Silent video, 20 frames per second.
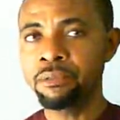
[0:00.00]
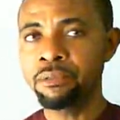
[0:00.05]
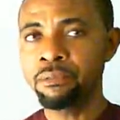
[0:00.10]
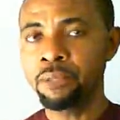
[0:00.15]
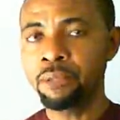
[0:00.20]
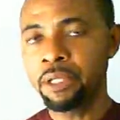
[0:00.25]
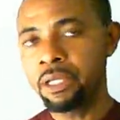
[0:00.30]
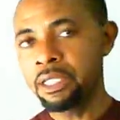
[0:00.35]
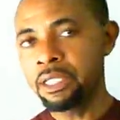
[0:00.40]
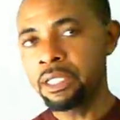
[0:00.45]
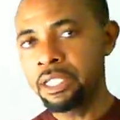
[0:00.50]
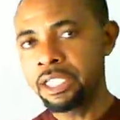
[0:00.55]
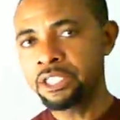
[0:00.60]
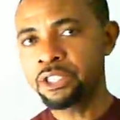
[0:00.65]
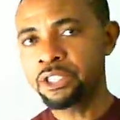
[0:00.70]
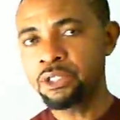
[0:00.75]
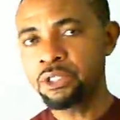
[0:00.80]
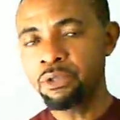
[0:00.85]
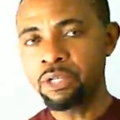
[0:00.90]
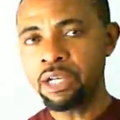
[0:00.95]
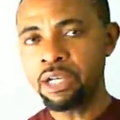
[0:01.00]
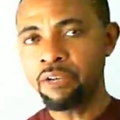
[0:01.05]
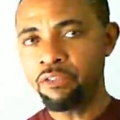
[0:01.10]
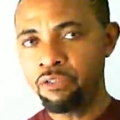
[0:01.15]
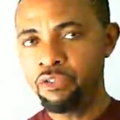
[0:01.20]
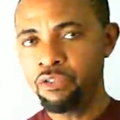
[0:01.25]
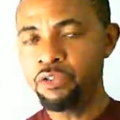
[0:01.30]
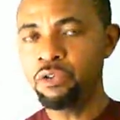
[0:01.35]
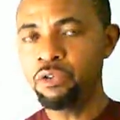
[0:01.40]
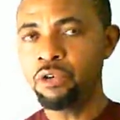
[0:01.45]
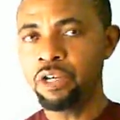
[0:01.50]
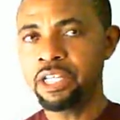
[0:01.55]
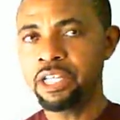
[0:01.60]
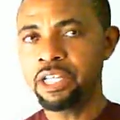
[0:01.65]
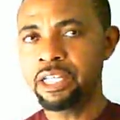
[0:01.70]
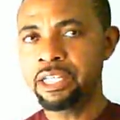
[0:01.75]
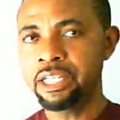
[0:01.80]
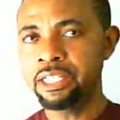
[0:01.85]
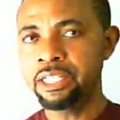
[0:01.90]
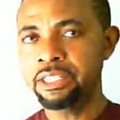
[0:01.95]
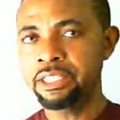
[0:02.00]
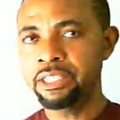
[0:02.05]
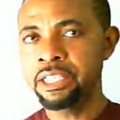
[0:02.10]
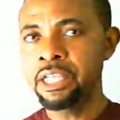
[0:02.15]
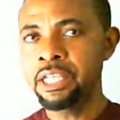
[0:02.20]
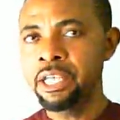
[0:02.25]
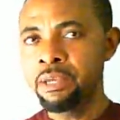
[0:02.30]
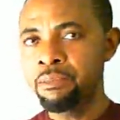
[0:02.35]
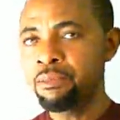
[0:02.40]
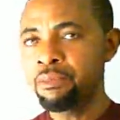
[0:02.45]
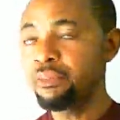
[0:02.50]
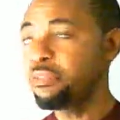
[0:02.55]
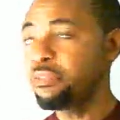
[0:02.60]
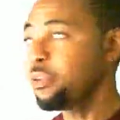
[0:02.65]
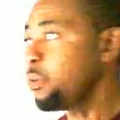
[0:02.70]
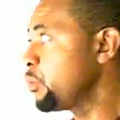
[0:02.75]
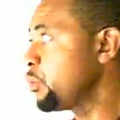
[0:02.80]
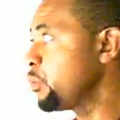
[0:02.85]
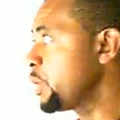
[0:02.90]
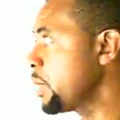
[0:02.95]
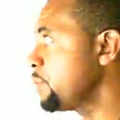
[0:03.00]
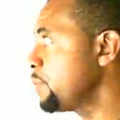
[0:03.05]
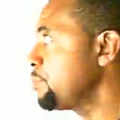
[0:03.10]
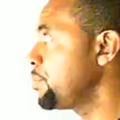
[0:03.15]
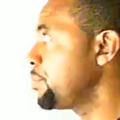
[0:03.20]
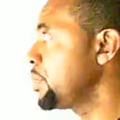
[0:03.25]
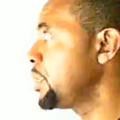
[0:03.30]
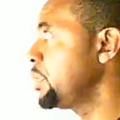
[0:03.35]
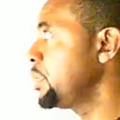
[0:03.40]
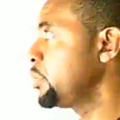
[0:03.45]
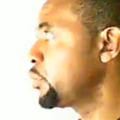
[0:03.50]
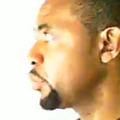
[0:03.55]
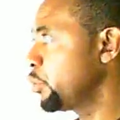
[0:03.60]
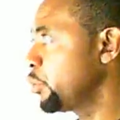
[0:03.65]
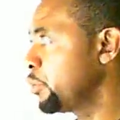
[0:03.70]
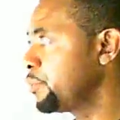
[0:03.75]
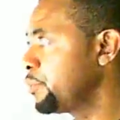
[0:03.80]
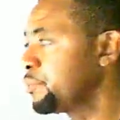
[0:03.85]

but let's look at a few other things before we now begin to